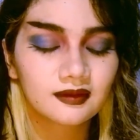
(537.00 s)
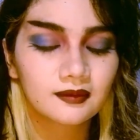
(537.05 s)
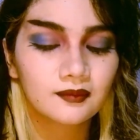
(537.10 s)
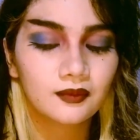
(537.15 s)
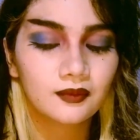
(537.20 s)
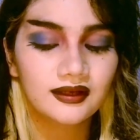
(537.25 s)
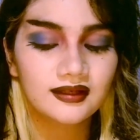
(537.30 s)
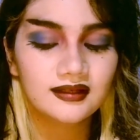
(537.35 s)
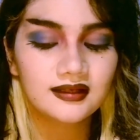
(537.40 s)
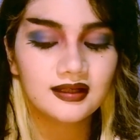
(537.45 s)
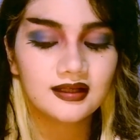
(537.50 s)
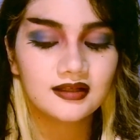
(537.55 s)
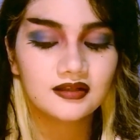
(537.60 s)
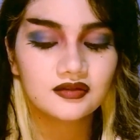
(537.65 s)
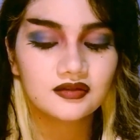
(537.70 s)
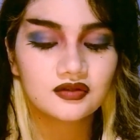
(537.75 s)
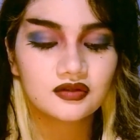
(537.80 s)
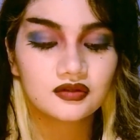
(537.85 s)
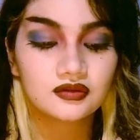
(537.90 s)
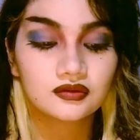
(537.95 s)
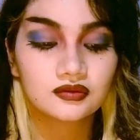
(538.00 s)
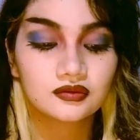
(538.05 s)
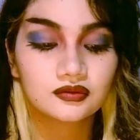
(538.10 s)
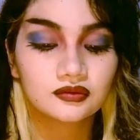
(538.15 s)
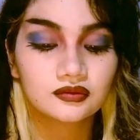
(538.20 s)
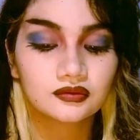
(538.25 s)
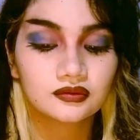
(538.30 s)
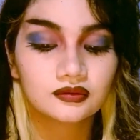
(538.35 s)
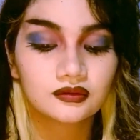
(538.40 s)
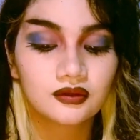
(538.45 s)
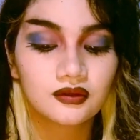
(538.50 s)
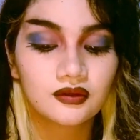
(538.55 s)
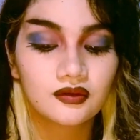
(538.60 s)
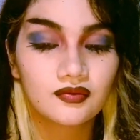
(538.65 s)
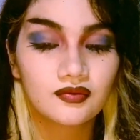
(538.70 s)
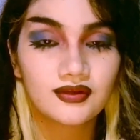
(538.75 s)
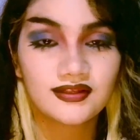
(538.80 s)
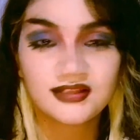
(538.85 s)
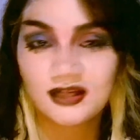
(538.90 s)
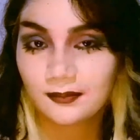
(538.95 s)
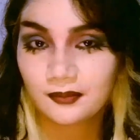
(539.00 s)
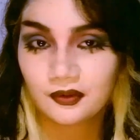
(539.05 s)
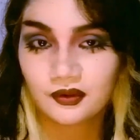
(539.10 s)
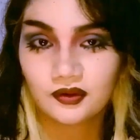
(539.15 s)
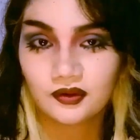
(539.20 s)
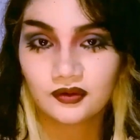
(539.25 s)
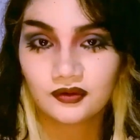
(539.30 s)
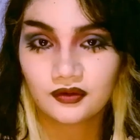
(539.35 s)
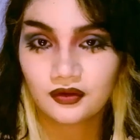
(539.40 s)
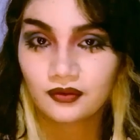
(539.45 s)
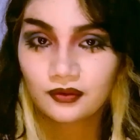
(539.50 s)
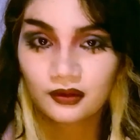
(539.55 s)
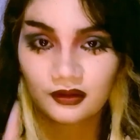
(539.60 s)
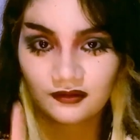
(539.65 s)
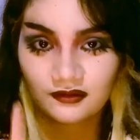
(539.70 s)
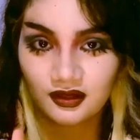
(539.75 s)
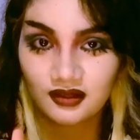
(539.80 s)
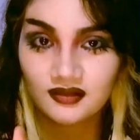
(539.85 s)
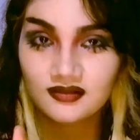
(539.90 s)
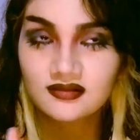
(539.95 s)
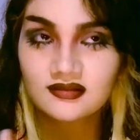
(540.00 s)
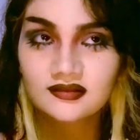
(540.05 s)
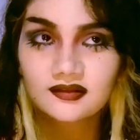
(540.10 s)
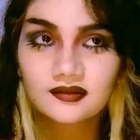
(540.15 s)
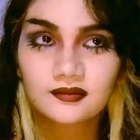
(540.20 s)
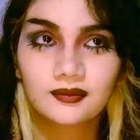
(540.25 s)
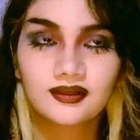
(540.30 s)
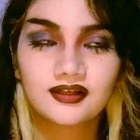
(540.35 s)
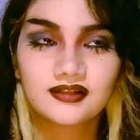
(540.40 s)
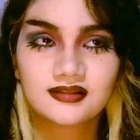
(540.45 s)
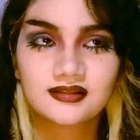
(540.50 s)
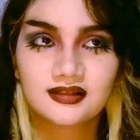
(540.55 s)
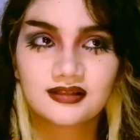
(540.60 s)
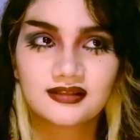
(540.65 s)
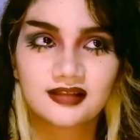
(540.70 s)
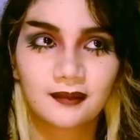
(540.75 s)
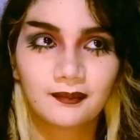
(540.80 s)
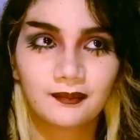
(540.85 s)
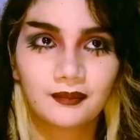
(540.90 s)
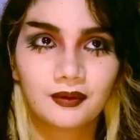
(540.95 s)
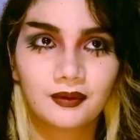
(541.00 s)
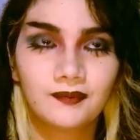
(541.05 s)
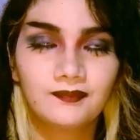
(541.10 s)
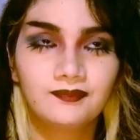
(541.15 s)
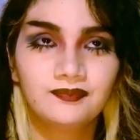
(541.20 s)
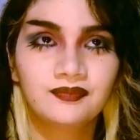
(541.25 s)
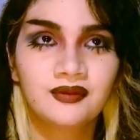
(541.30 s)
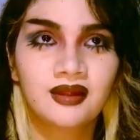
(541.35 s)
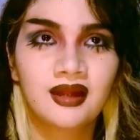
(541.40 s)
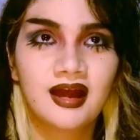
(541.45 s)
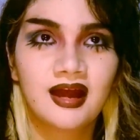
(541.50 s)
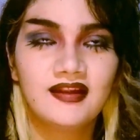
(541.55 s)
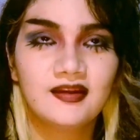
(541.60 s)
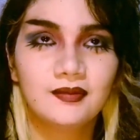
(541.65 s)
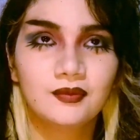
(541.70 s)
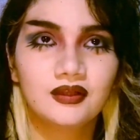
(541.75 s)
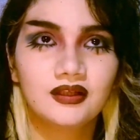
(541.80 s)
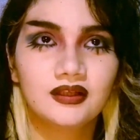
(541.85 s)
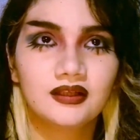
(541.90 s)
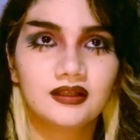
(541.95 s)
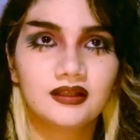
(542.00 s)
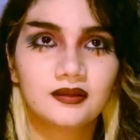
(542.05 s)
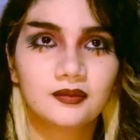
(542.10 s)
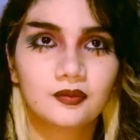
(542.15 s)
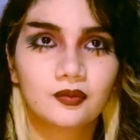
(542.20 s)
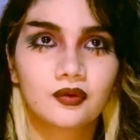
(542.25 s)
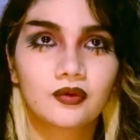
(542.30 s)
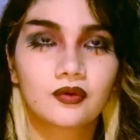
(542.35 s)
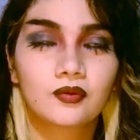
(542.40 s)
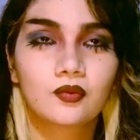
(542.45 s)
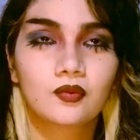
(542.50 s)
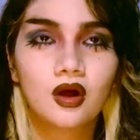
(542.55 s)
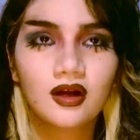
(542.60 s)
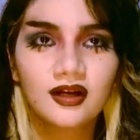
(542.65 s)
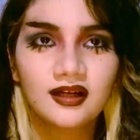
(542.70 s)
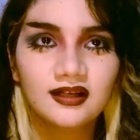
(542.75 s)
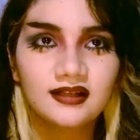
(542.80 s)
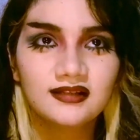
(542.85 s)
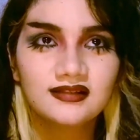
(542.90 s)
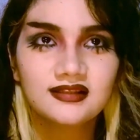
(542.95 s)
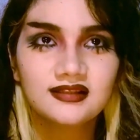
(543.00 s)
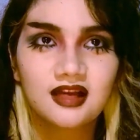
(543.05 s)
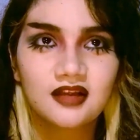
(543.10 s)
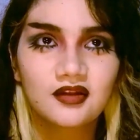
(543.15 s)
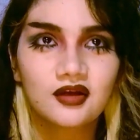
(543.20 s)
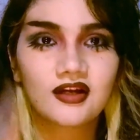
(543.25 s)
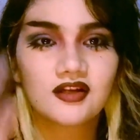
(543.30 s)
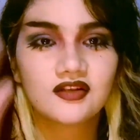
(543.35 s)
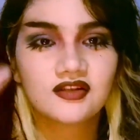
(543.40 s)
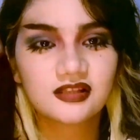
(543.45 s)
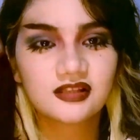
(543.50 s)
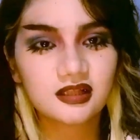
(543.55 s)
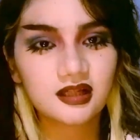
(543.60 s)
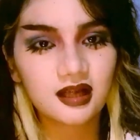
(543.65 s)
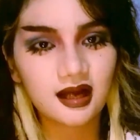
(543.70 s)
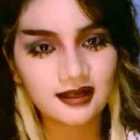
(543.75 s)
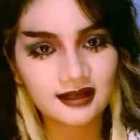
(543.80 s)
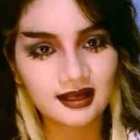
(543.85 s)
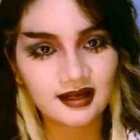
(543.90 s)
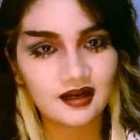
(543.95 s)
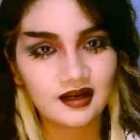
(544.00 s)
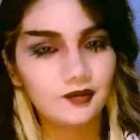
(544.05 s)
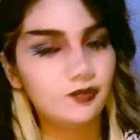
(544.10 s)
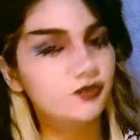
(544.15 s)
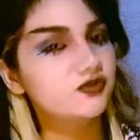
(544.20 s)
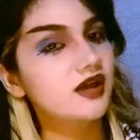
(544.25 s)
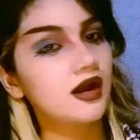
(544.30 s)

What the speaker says: went into the temple. The 3 of us went into the temple, and then we were walking in together. I could see, again, it was